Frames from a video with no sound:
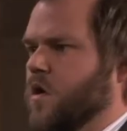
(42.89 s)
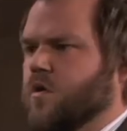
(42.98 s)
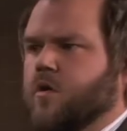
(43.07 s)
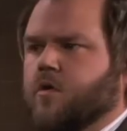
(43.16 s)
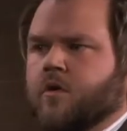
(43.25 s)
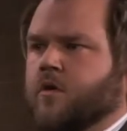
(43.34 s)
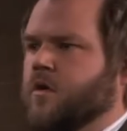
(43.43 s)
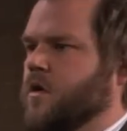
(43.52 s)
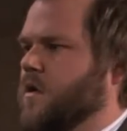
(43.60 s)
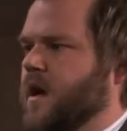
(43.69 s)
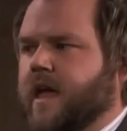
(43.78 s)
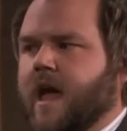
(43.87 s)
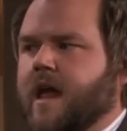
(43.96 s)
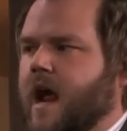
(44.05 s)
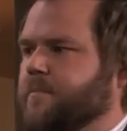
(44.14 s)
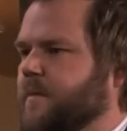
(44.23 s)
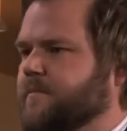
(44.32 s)
Oh, no, no, no, no, no. I can't.
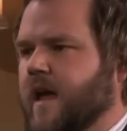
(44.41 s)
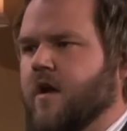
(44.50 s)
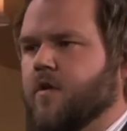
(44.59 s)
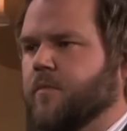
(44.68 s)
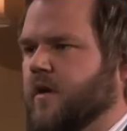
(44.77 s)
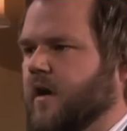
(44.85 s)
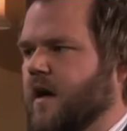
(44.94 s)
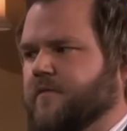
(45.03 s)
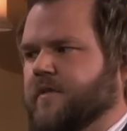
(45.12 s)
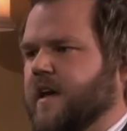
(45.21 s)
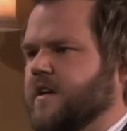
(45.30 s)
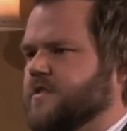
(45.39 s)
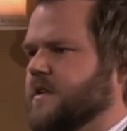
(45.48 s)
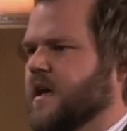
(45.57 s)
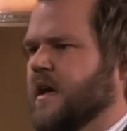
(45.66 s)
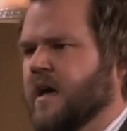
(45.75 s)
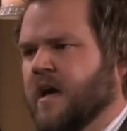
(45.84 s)
I'm, I'm terrible at confrontation.